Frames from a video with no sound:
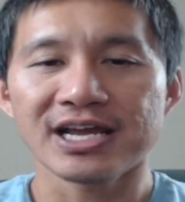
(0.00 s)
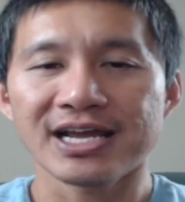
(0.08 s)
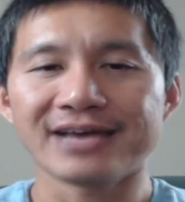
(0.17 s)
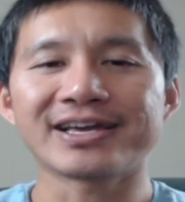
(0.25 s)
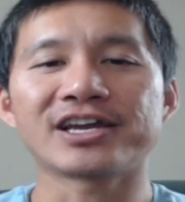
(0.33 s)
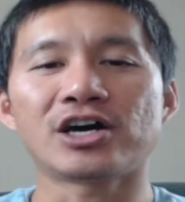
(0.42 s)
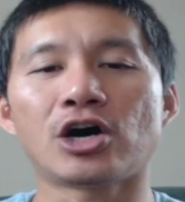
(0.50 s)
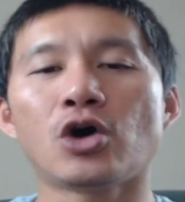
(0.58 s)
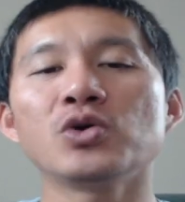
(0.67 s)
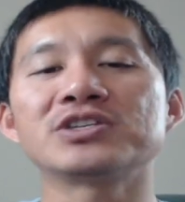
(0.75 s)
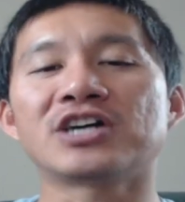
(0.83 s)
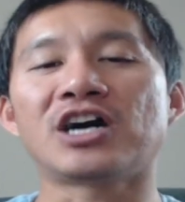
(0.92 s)
And they can
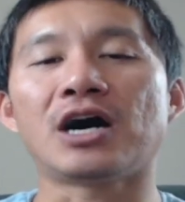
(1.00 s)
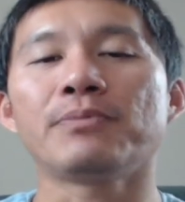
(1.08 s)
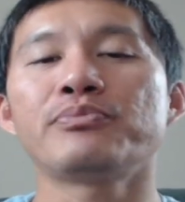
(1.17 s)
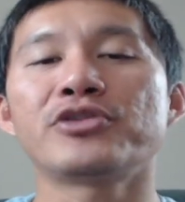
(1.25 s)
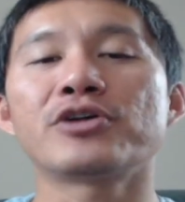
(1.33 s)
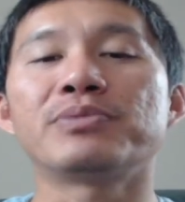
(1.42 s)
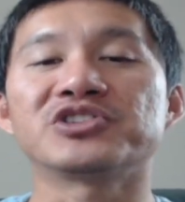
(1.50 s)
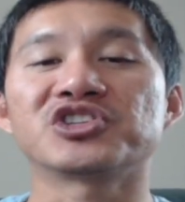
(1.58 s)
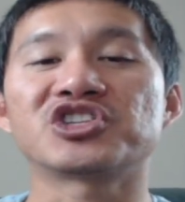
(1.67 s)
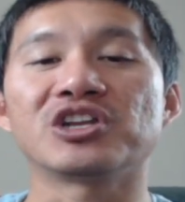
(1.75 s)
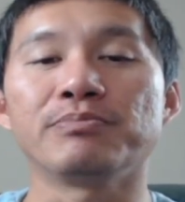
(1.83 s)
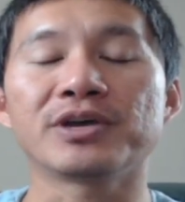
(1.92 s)
always up their
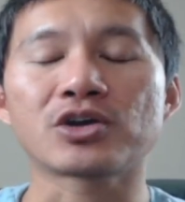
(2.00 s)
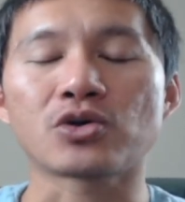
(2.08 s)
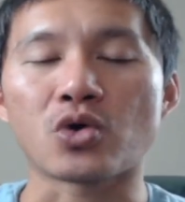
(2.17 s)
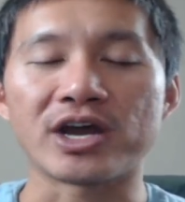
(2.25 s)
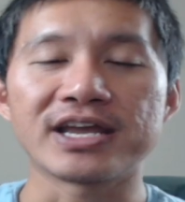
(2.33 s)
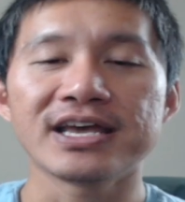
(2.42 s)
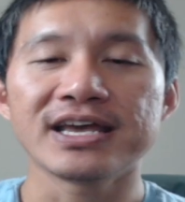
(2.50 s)
position in Bitcoin,